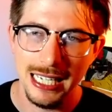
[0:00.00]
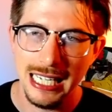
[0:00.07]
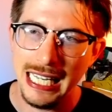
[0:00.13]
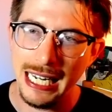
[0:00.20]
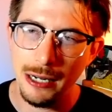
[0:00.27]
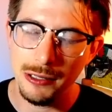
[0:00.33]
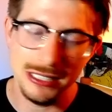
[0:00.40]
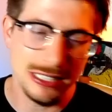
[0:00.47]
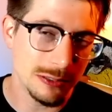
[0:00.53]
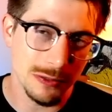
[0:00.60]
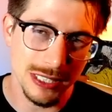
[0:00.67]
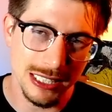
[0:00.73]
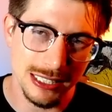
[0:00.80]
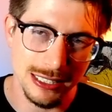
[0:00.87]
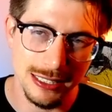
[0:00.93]
and I would just
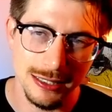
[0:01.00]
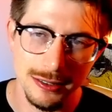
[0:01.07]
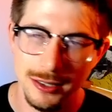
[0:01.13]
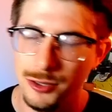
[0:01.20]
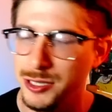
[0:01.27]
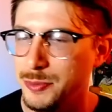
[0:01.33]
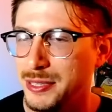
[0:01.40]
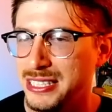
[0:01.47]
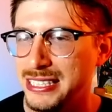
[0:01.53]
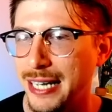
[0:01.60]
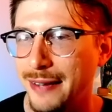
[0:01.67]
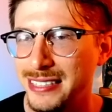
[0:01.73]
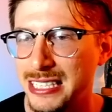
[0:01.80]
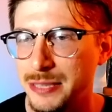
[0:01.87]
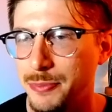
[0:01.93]
want to do as much
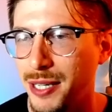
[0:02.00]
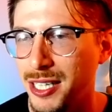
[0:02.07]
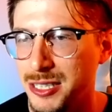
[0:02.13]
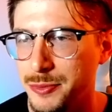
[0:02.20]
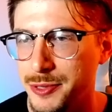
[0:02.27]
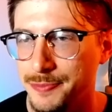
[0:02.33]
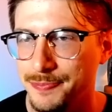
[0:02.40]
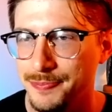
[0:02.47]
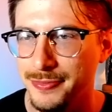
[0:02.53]
damage as possible.